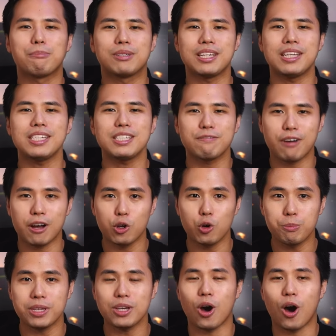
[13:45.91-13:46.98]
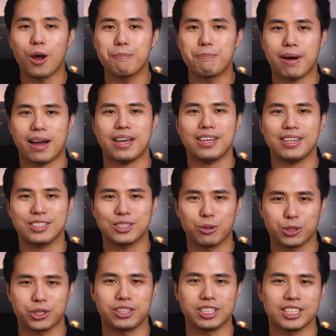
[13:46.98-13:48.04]
please follow me on my
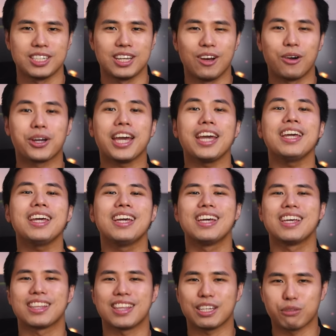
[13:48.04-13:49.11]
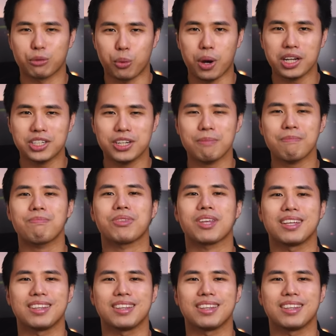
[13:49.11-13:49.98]
socials. Okay, thanks for watching.